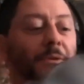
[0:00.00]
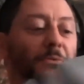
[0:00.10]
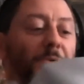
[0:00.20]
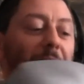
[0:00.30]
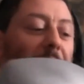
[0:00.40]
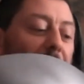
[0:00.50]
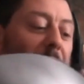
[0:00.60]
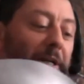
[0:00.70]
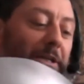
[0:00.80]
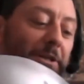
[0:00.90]
With these,
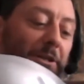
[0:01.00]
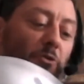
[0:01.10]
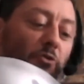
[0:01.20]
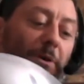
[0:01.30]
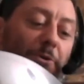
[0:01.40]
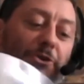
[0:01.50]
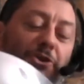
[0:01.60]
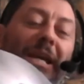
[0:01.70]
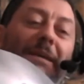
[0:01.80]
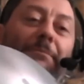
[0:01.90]
it's kind of almost a
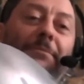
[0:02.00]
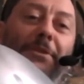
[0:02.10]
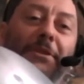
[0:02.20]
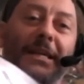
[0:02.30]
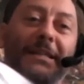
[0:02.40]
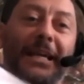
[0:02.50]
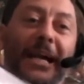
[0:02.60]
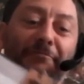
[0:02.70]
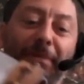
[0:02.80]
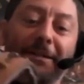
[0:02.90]
shame that they
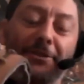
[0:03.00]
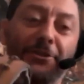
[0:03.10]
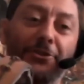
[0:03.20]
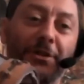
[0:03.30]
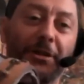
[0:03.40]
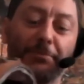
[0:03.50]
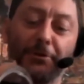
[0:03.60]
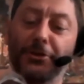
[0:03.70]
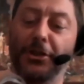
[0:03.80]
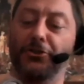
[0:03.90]
have padded and put
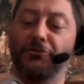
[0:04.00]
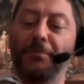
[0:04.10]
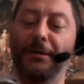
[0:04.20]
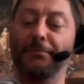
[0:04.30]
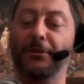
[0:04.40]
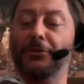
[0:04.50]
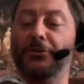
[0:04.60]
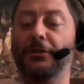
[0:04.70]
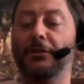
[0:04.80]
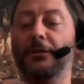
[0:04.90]
the chin strap in, because
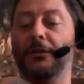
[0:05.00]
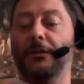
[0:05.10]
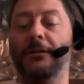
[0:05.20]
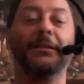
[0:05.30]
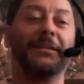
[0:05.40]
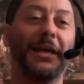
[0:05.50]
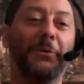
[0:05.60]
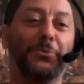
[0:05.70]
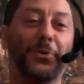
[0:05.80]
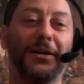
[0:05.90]
it would
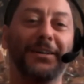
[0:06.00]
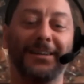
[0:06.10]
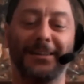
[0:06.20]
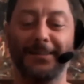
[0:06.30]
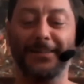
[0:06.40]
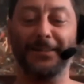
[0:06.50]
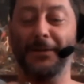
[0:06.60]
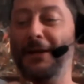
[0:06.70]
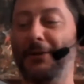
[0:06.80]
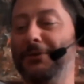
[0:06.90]
work.
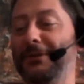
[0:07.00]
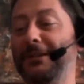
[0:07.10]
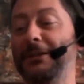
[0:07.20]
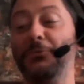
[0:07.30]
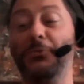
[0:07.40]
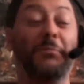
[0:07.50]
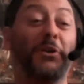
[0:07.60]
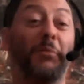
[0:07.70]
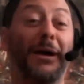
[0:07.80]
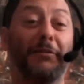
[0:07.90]
It would work a
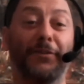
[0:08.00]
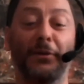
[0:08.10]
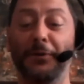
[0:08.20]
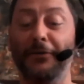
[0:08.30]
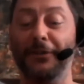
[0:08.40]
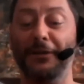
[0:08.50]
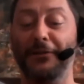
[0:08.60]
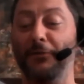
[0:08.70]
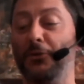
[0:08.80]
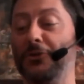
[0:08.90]
lot better if
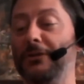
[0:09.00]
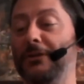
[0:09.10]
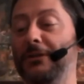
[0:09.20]
it wasn't.